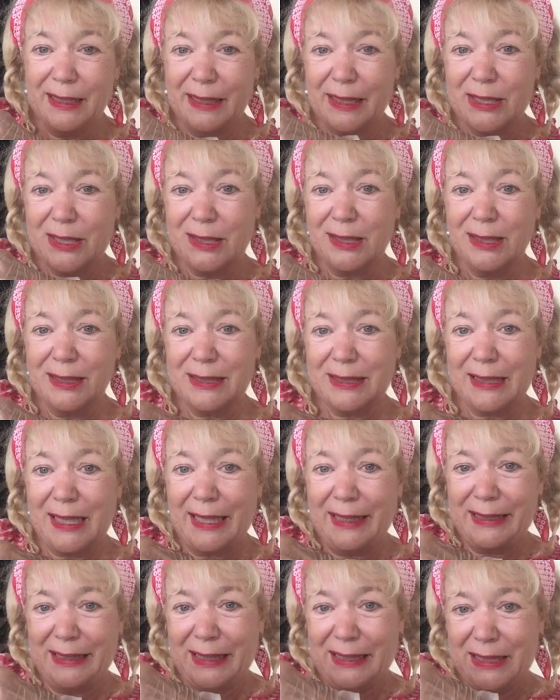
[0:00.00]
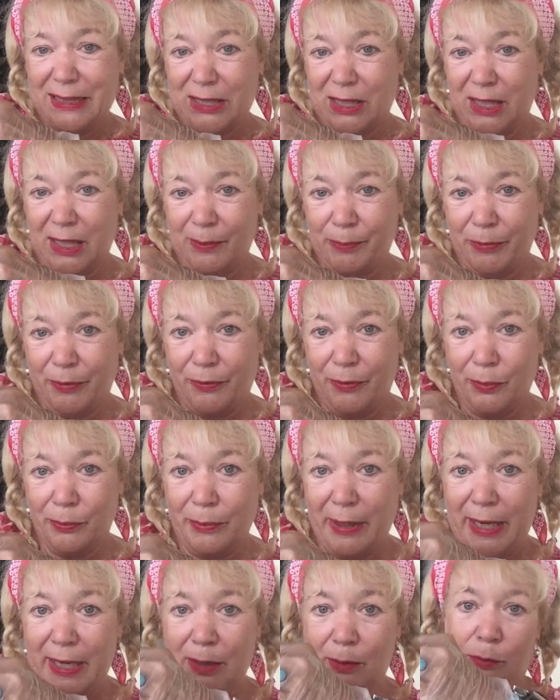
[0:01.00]
This looks like the top of the
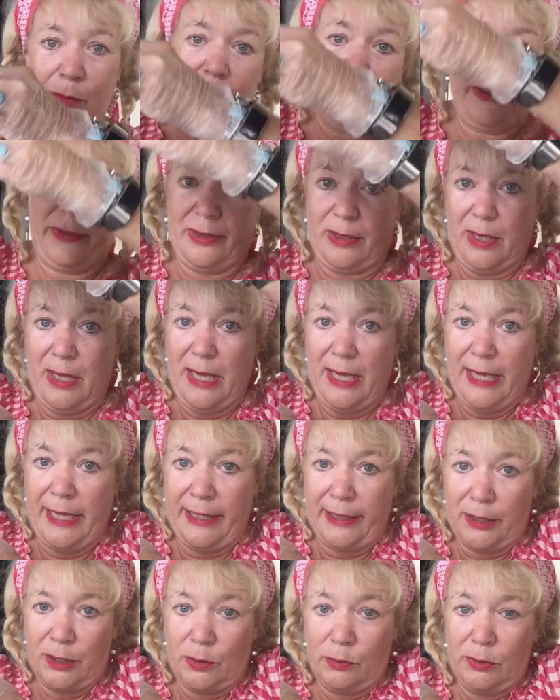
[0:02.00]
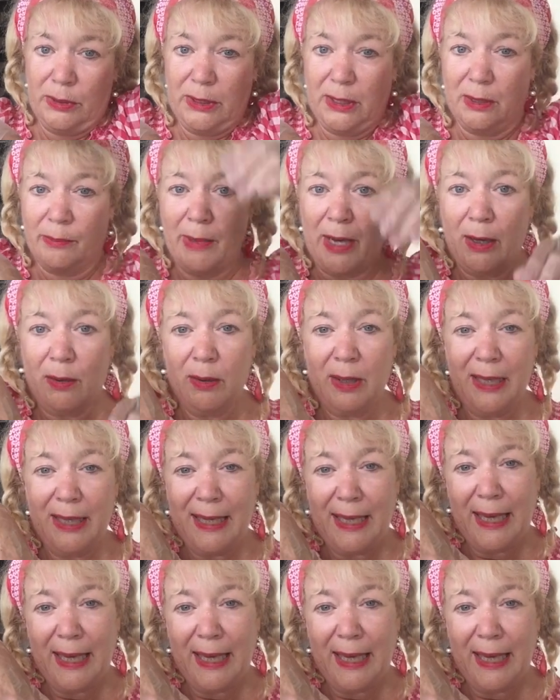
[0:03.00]
rake where the handle would come out,